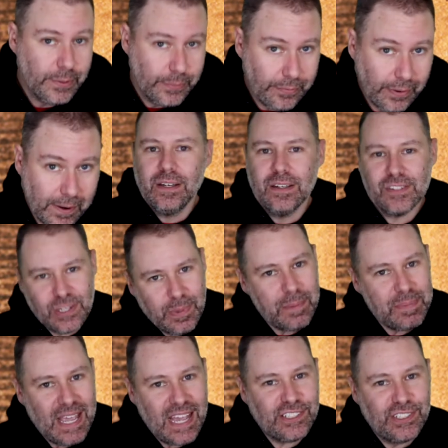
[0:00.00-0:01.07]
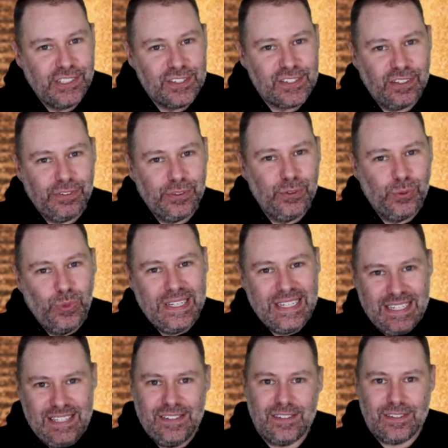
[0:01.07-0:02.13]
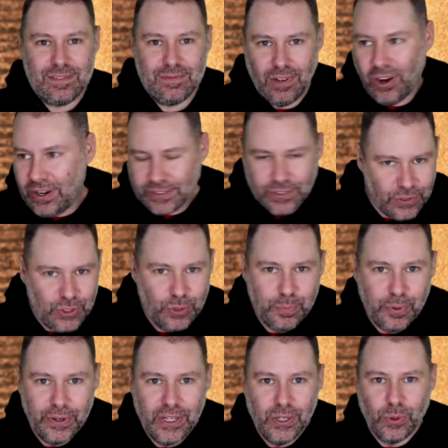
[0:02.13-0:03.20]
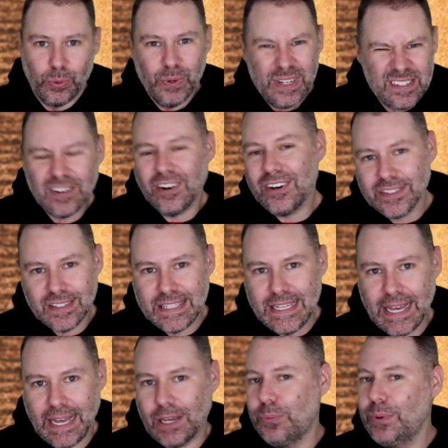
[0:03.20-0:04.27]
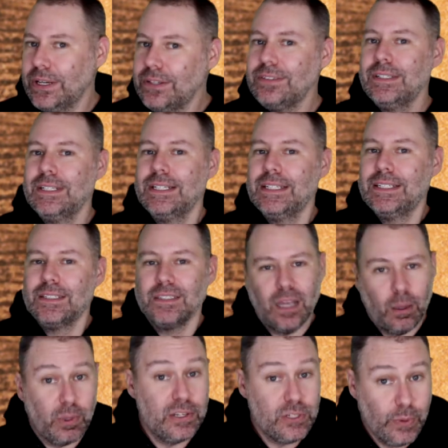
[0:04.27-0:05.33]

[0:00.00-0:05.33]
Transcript: Right. So you might be asking yourself, Luke, what is Haunted 2.0 or what is a haunted deck? Well, I'm glad you